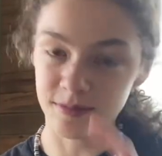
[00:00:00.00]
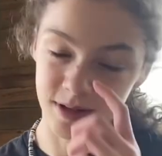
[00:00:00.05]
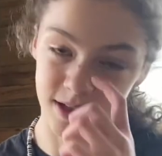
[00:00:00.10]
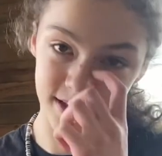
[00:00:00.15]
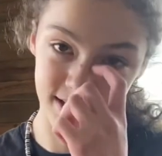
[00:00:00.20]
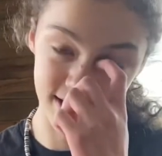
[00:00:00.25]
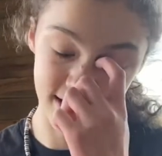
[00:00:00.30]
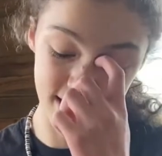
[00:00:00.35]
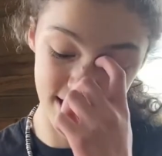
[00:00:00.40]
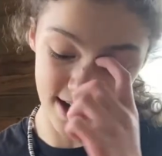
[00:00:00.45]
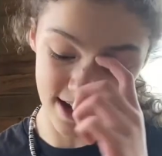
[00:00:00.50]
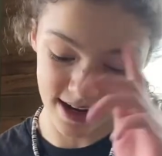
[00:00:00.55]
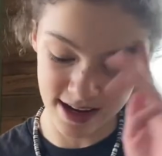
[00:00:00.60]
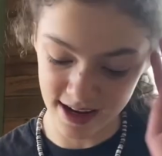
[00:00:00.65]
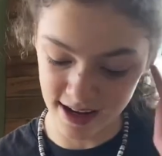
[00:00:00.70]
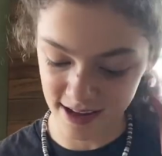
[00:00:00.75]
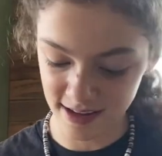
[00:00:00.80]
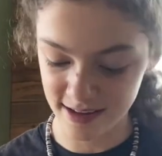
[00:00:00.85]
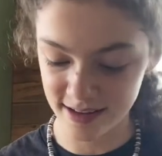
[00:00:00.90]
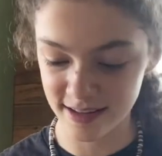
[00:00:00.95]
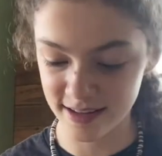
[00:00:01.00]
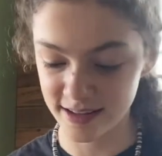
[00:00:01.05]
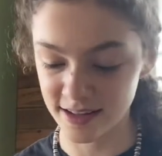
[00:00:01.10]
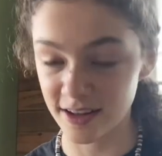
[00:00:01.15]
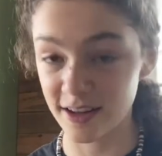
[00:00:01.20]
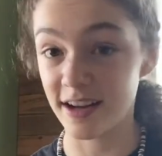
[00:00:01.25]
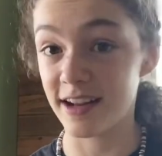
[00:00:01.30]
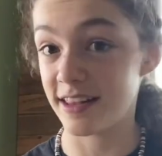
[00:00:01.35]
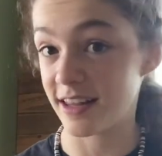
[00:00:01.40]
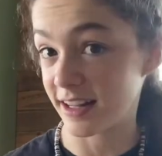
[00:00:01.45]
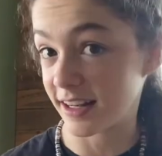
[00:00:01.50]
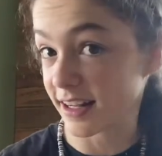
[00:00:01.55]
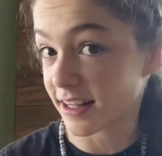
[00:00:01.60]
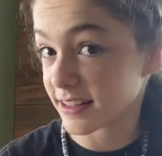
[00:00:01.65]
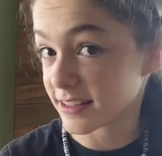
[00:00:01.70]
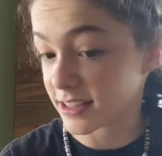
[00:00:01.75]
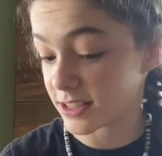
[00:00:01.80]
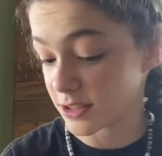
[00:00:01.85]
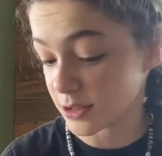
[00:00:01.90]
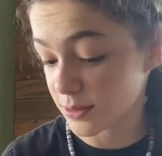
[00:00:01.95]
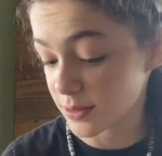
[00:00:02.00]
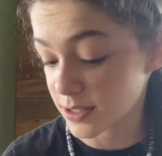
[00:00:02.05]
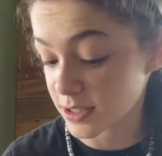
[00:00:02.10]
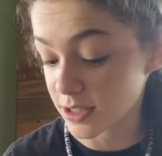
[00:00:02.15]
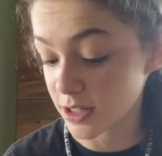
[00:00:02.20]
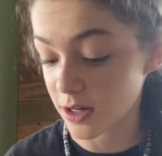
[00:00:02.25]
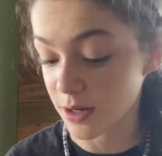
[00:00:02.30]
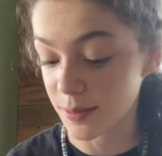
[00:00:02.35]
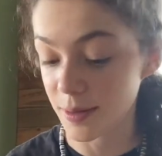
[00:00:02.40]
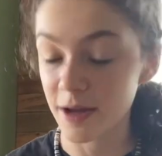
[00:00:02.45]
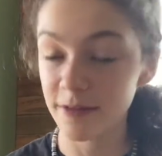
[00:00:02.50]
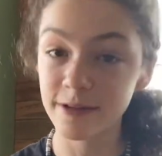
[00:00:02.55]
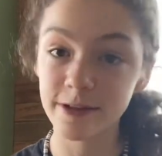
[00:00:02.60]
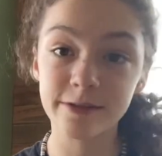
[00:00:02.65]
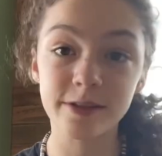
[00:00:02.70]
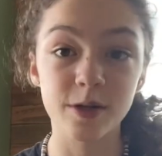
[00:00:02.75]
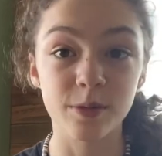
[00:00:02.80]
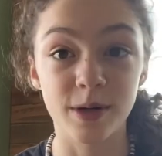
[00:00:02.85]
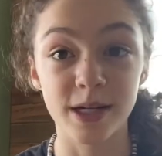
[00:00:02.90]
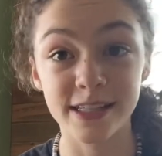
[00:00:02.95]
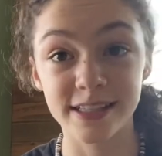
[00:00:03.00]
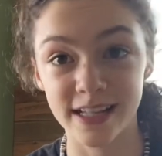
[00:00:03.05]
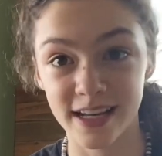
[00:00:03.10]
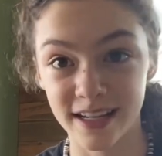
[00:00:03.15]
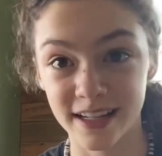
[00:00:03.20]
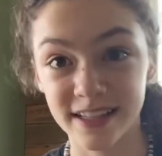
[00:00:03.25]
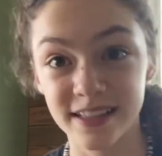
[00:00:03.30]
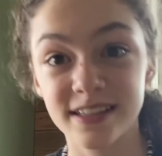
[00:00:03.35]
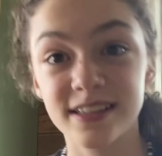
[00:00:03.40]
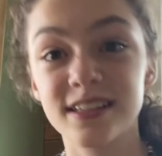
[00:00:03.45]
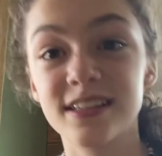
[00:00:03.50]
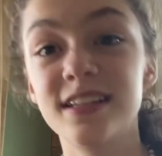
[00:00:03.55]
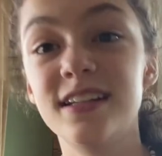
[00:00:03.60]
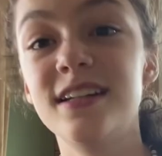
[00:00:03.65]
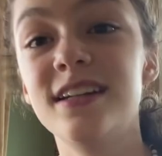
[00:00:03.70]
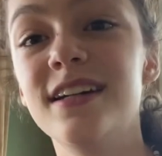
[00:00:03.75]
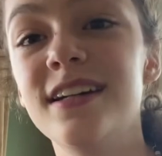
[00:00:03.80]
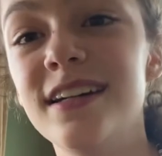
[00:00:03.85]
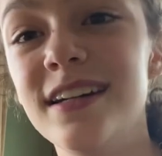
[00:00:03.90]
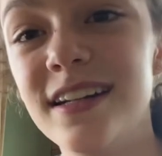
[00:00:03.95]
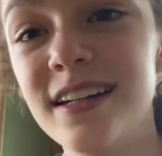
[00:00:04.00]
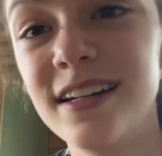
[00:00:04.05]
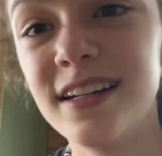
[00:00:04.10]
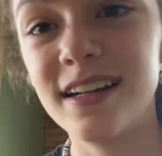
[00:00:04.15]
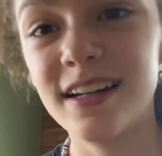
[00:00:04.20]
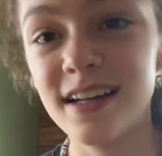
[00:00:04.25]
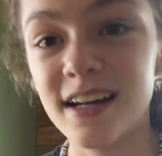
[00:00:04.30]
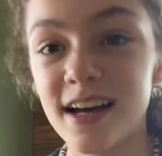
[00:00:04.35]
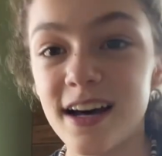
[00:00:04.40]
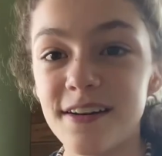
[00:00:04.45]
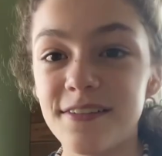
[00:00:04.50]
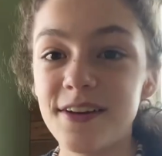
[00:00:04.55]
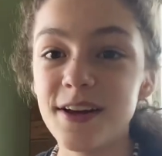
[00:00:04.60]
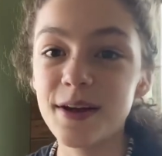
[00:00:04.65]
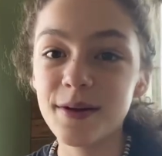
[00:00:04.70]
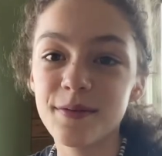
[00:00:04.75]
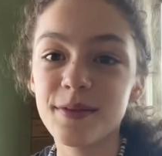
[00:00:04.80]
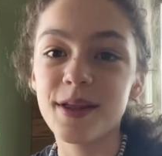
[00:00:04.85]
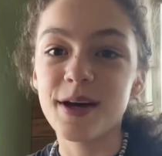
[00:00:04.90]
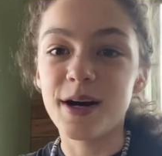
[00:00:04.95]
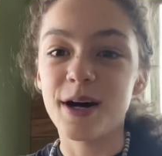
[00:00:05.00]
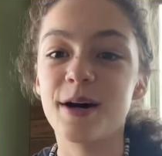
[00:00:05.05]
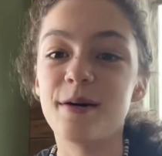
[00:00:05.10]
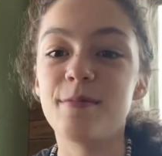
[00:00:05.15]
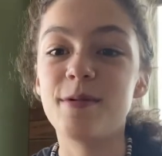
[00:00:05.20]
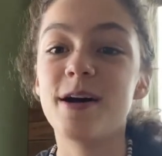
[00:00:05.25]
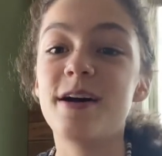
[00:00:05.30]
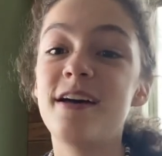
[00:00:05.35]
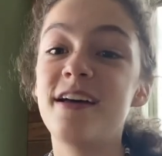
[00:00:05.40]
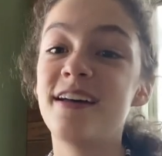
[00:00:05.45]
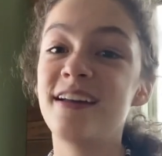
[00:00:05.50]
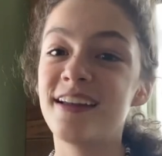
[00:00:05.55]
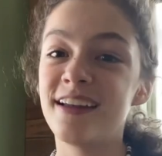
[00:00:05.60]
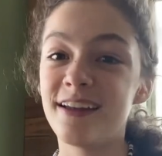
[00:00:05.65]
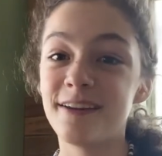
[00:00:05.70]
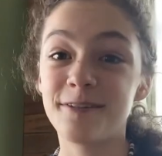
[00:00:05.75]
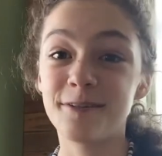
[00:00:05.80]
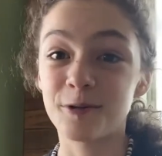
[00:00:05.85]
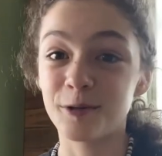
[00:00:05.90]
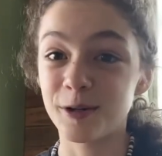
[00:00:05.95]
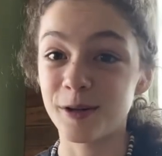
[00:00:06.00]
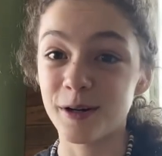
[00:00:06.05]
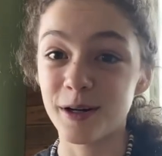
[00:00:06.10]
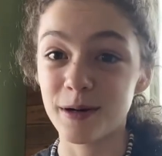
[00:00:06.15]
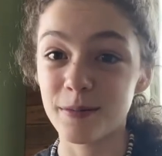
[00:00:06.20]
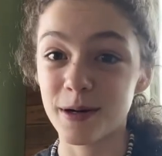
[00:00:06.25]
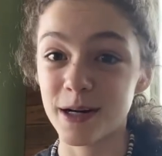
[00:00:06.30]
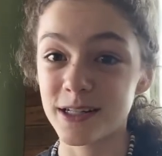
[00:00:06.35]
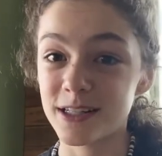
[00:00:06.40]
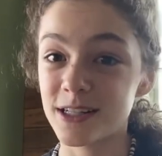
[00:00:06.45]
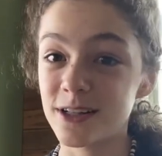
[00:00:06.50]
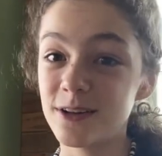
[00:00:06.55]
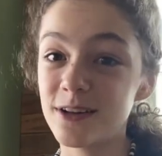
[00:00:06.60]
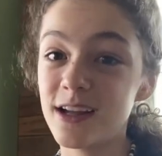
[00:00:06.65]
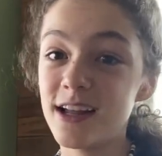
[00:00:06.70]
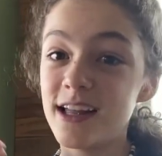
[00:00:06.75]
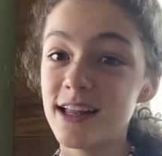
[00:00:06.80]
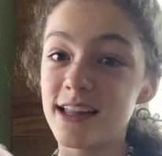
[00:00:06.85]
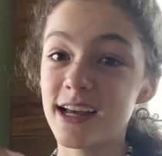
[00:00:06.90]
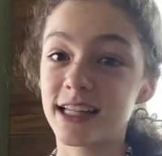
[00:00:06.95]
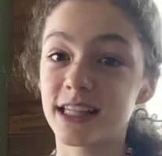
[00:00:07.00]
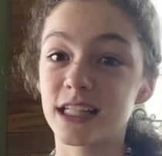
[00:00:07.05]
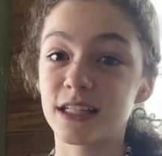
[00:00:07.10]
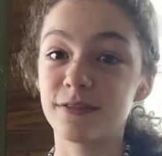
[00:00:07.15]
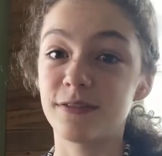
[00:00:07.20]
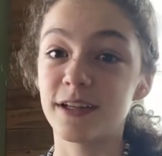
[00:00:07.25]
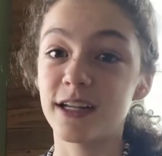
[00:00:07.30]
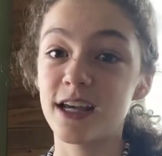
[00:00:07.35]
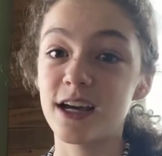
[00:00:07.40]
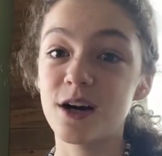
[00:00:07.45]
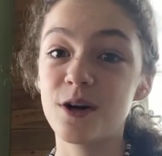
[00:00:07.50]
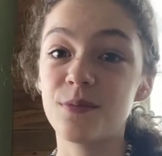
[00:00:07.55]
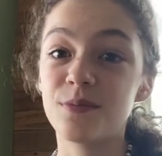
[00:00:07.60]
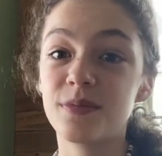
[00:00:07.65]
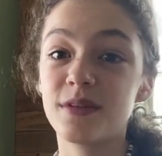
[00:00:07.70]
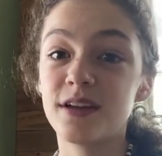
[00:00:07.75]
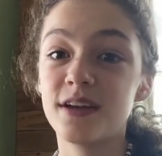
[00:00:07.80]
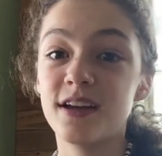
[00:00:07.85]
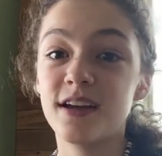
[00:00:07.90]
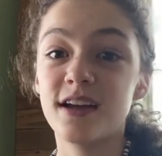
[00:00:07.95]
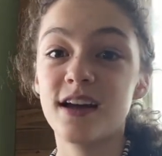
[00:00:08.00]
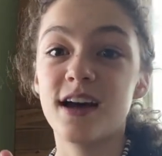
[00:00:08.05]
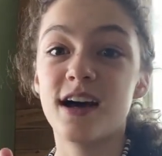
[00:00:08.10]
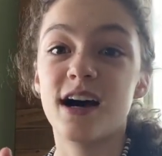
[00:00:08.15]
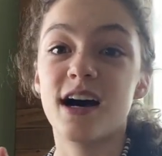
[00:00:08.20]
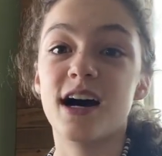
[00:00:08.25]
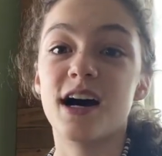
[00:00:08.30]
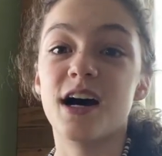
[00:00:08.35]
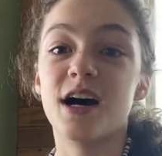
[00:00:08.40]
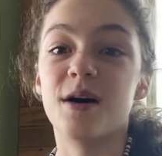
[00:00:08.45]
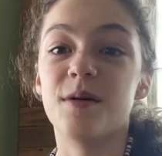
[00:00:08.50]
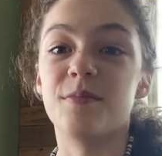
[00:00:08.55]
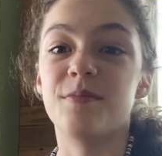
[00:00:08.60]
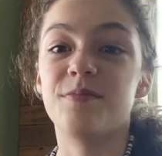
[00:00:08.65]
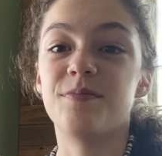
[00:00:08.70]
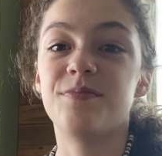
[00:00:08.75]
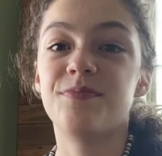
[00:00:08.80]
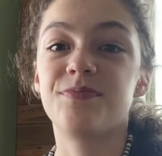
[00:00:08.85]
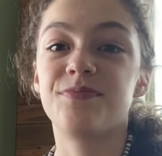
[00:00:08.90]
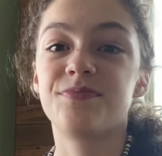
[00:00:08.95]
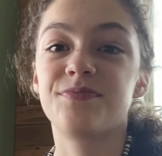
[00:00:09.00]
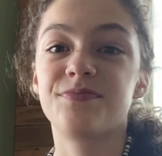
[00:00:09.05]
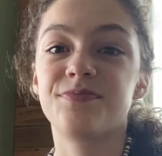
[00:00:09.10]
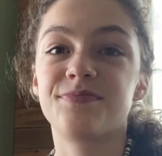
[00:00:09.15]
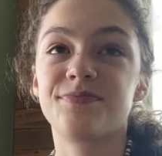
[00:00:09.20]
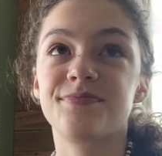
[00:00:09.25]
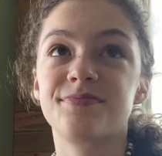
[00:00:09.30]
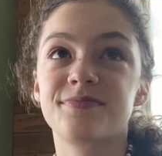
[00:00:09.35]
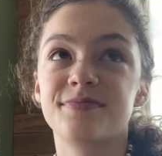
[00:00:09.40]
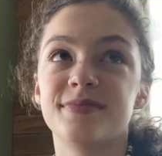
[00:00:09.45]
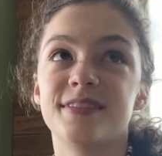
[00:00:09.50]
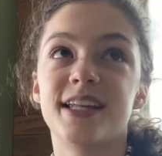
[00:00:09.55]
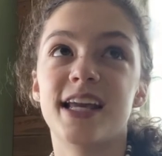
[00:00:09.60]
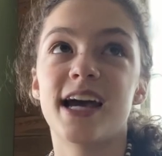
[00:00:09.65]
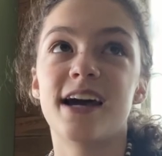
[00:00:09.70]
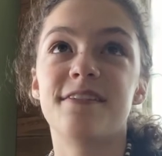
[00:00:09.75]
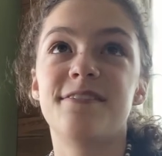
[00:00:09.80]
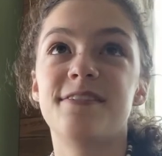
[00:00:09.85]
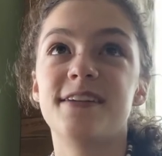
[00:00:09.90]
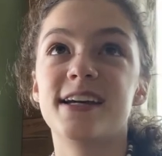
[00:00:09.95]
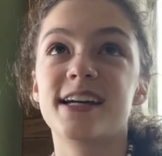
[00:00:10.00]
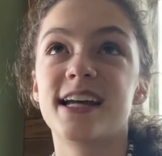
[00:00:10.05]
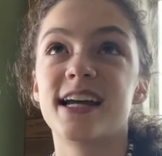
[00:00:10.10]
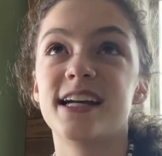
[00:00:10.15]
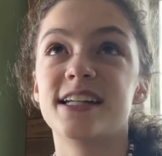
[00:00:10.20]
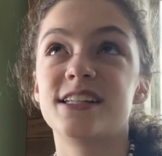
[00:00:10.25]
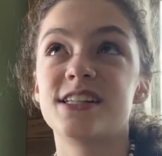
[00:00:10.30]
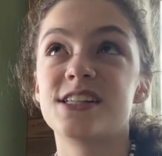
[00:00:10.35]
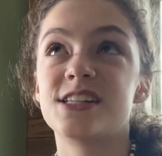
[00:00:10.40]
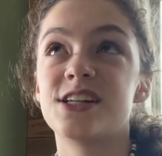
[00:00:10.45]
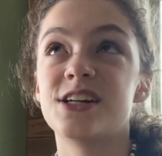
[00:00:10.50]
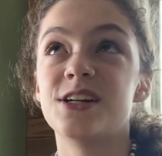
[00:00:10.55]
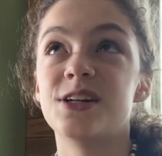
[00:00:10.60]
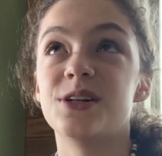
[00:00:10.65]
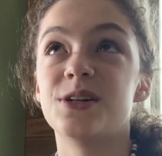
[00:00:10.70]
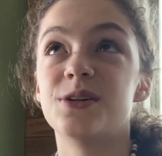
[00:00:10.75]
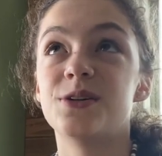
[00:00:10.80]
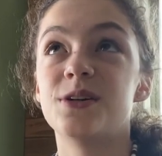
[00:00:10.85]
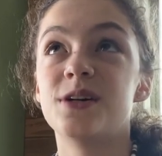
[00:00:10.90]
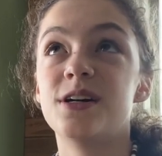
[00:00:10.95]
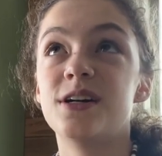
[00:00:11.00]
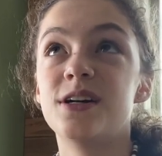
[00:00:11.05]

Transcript: once again, I started at 19th into it, so about 51 seconds of it. Um, if you want a part two, like this video, um, yeah, if it gets to